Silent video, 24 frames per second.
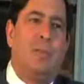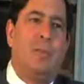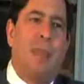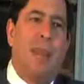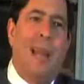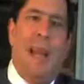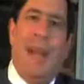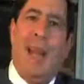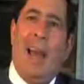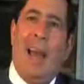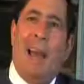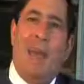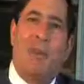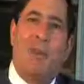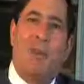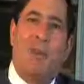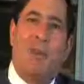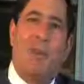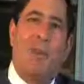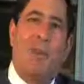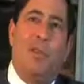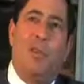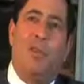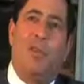act
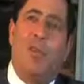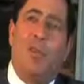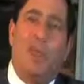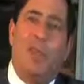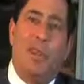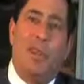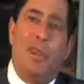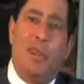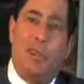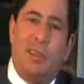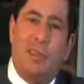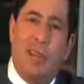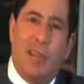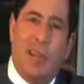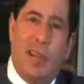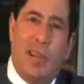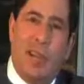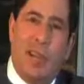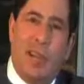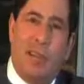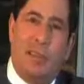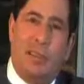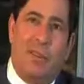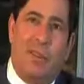or failure to
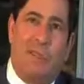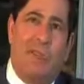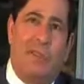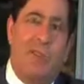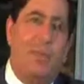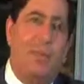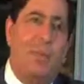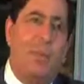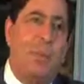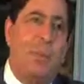act,